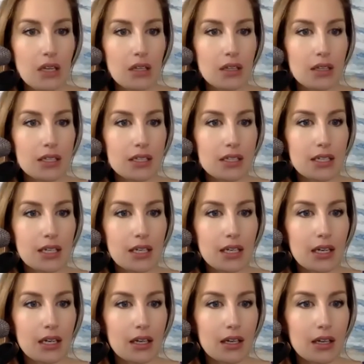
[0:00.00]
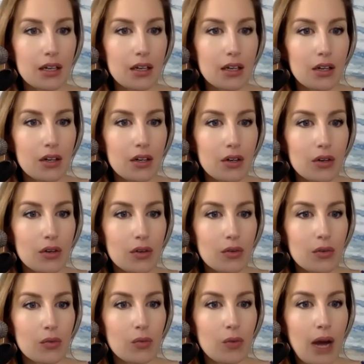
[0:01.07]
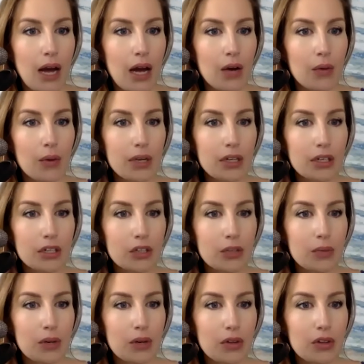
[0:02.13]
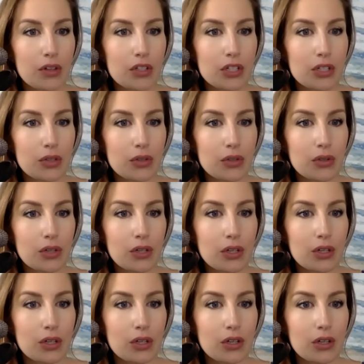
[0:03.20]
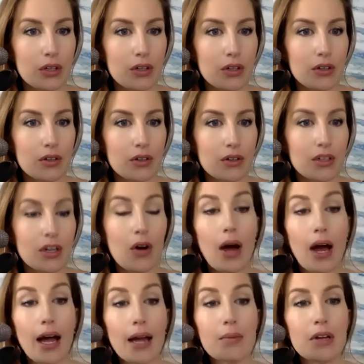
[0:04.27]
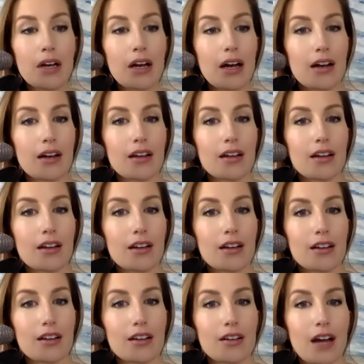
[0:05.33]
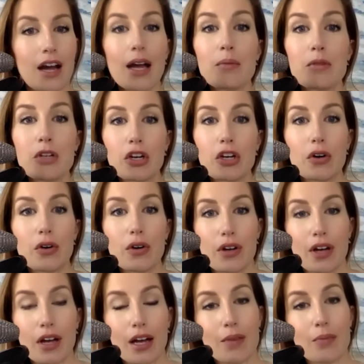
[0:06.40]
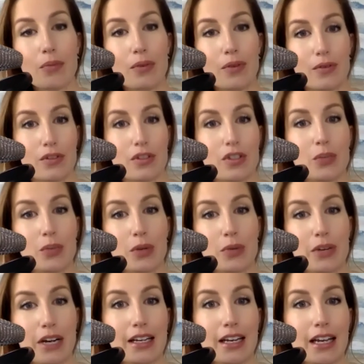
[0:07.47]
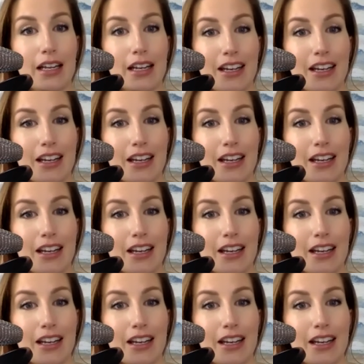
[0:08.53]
Let's see. Wow, when are you both due? No, I'm due. I'm super pregnant.